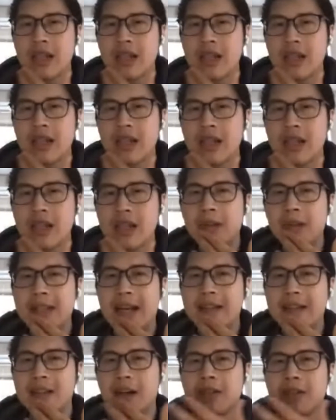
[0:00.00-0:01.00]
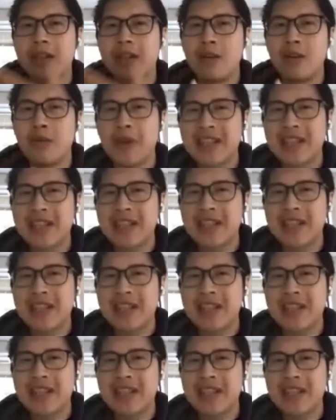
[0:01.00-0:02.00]
So for example, there's also a recent
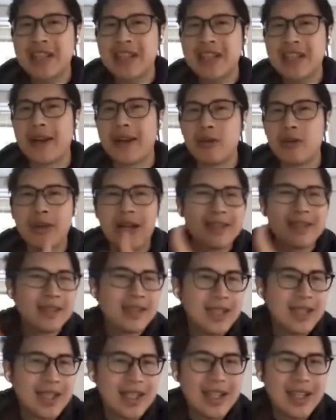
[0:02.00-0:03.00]
movement to bring Rust